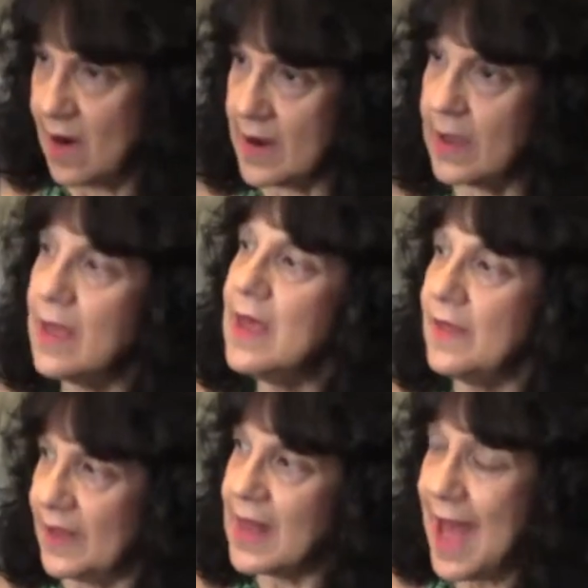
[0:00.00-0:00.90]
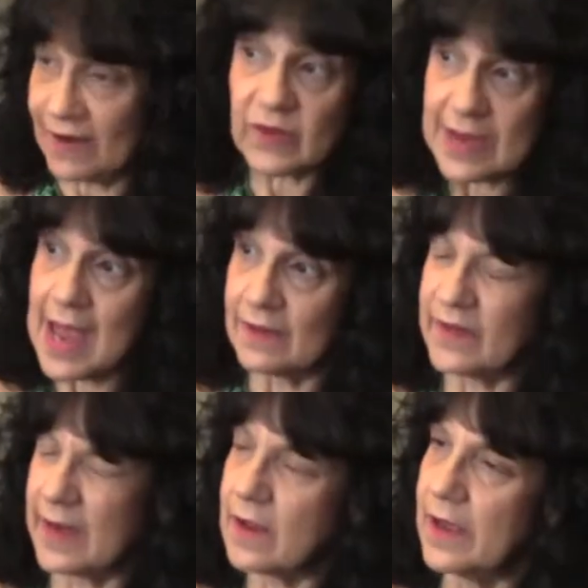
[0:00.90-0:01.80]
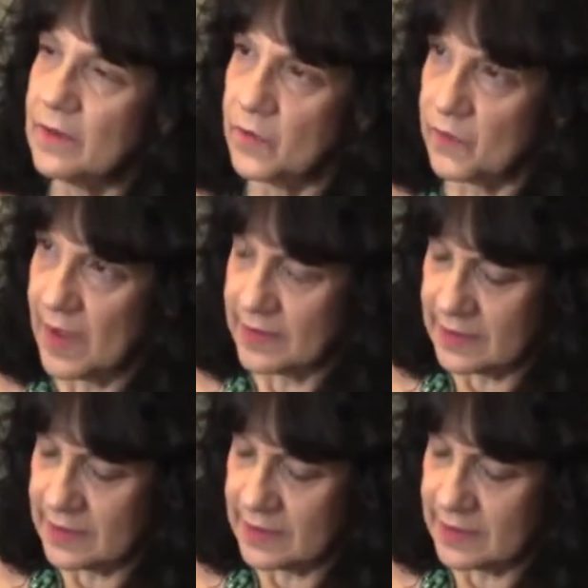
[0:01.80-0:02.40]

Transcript: area that actually has that kind of fund.